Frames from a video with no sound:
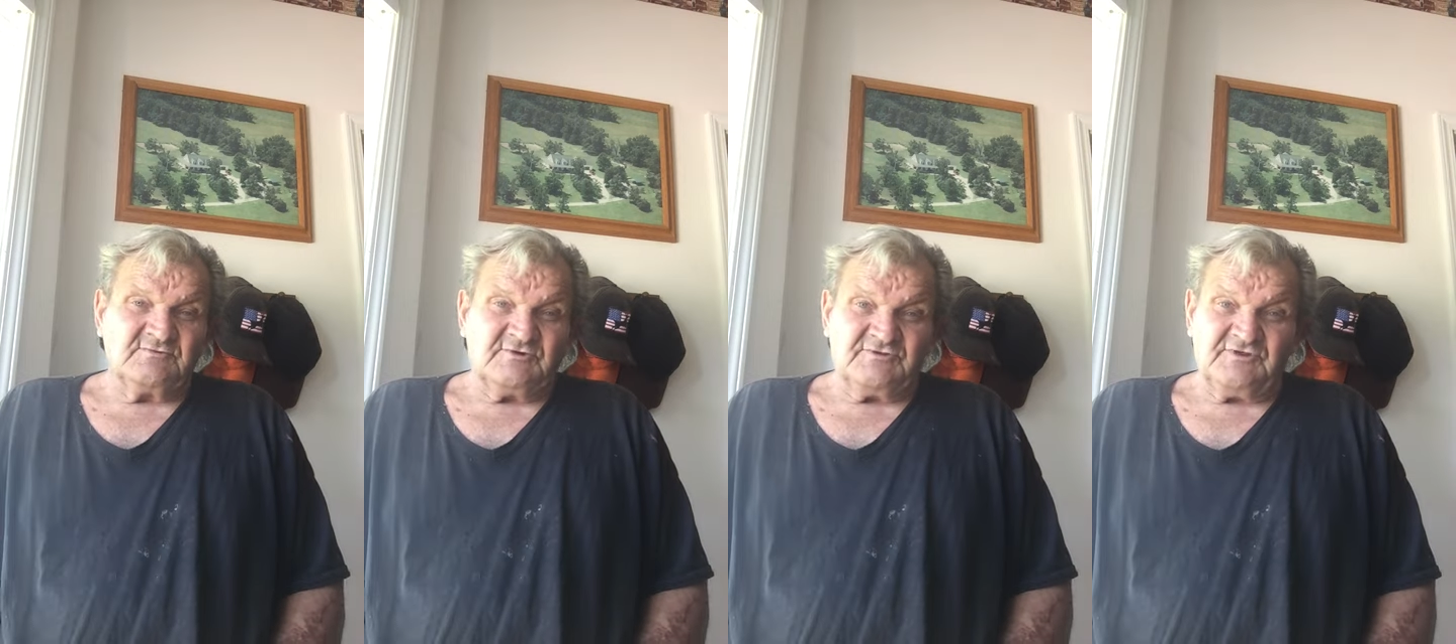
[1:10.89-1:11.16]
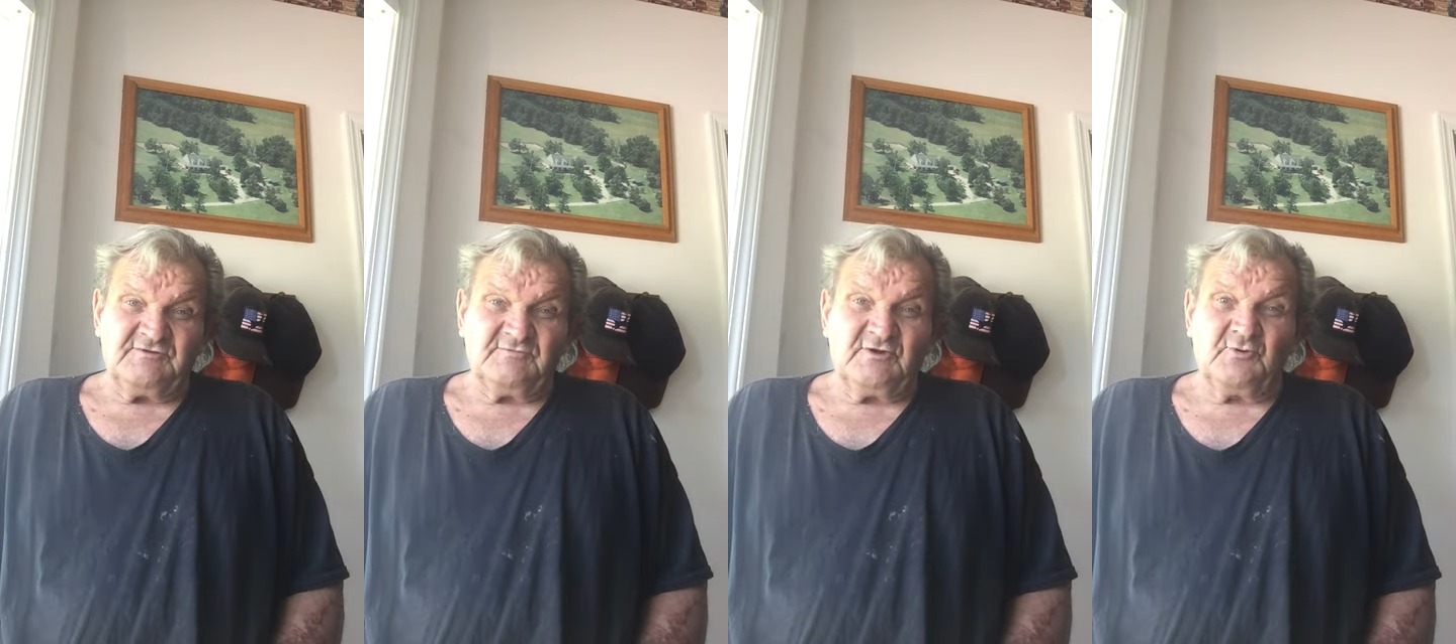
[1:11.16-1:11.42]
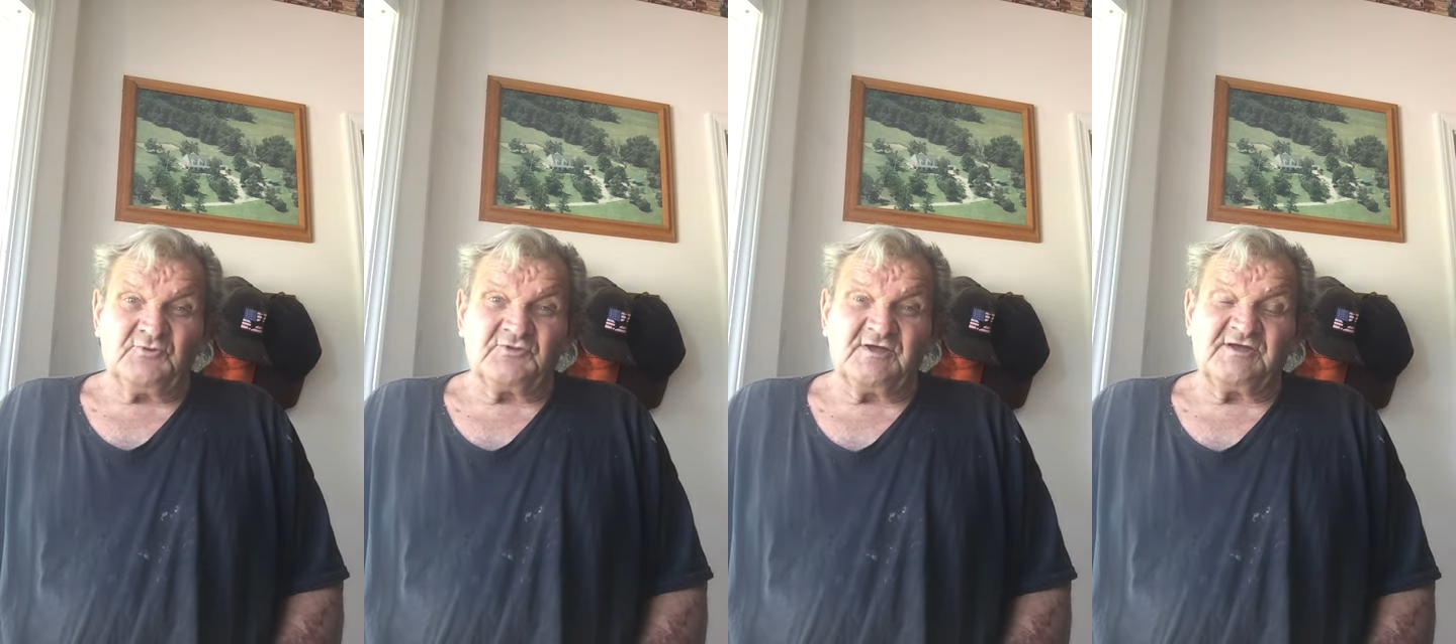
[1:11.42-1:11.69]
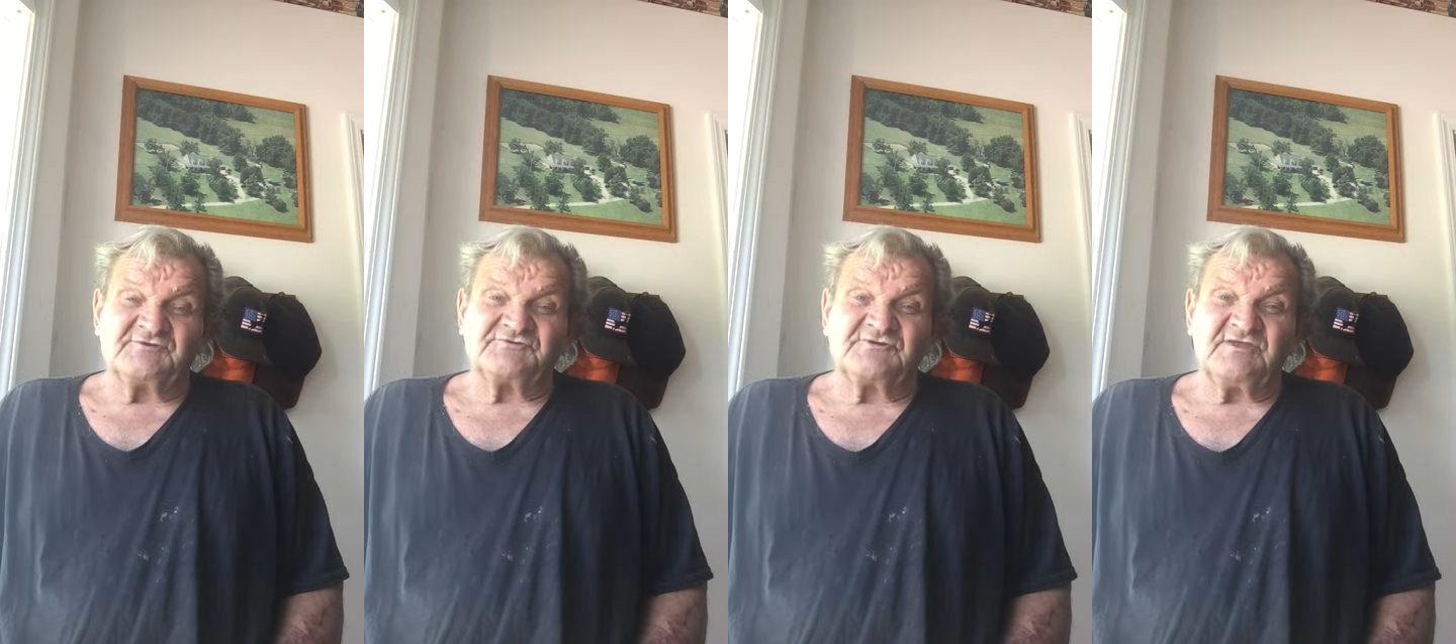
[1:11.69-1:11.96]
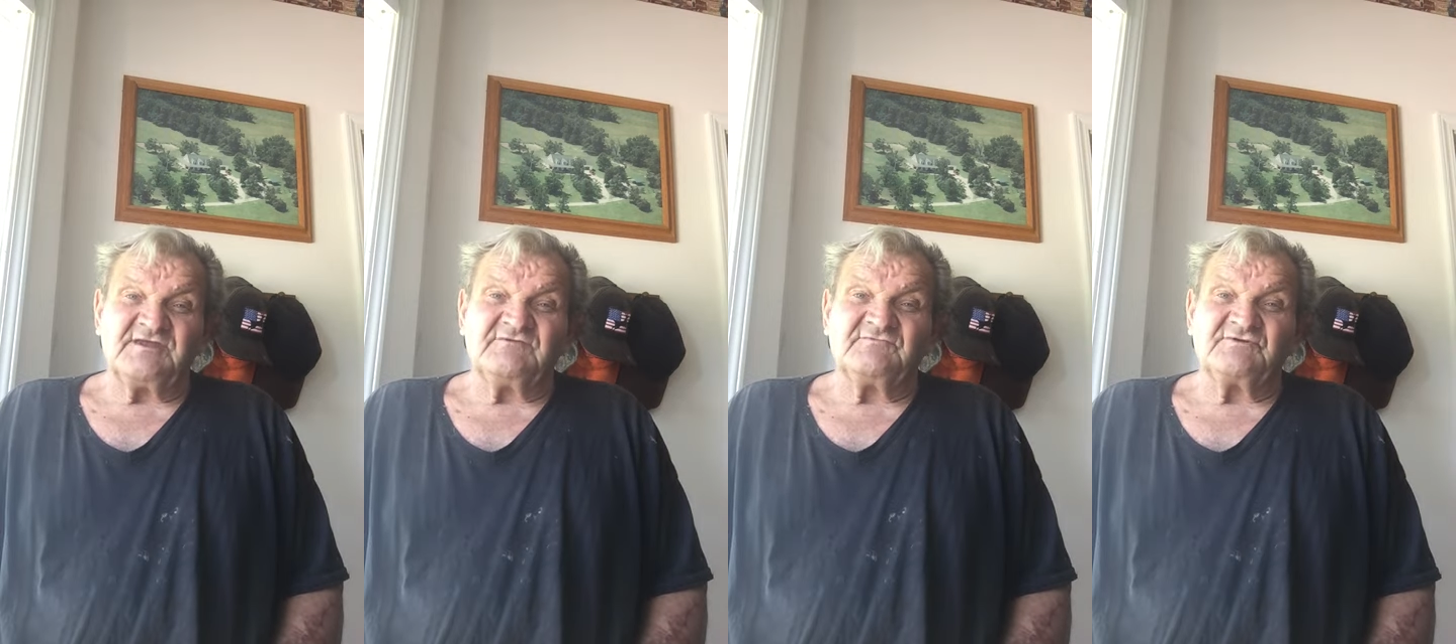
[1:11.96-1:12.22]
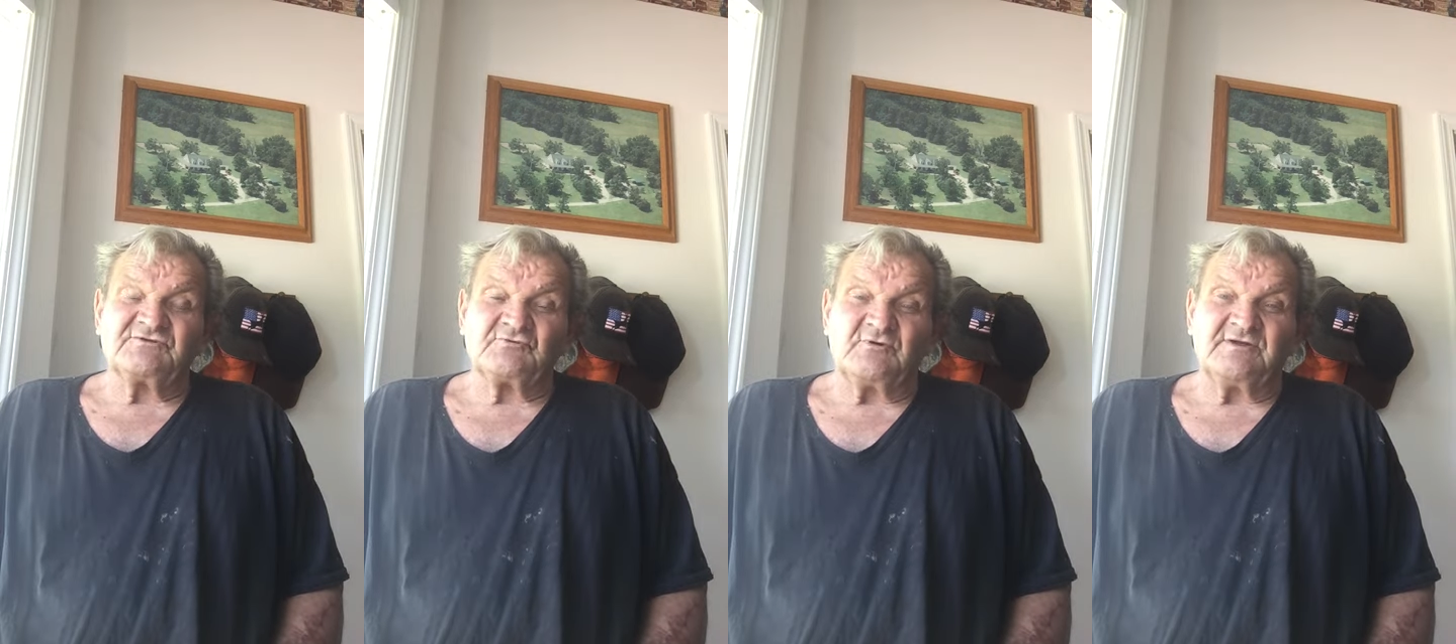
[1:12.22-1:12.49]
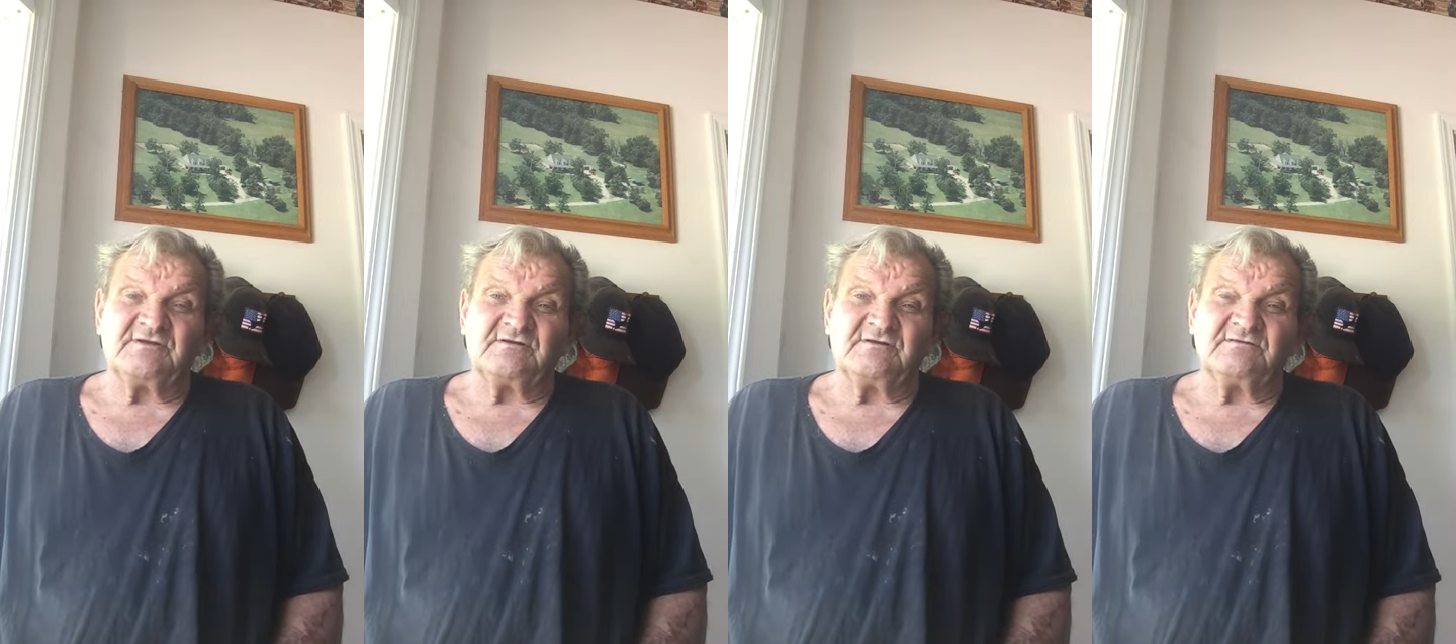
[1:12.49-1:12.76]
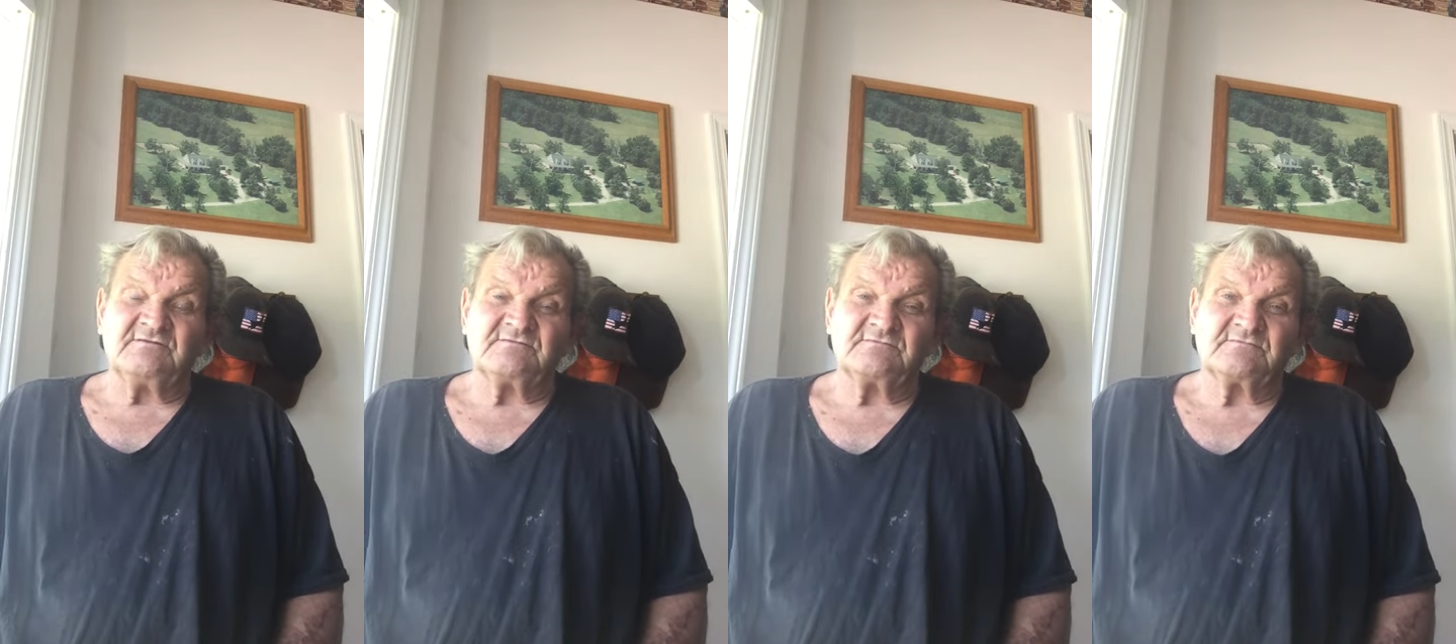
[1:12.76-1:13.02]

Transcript: and they both got saved as well.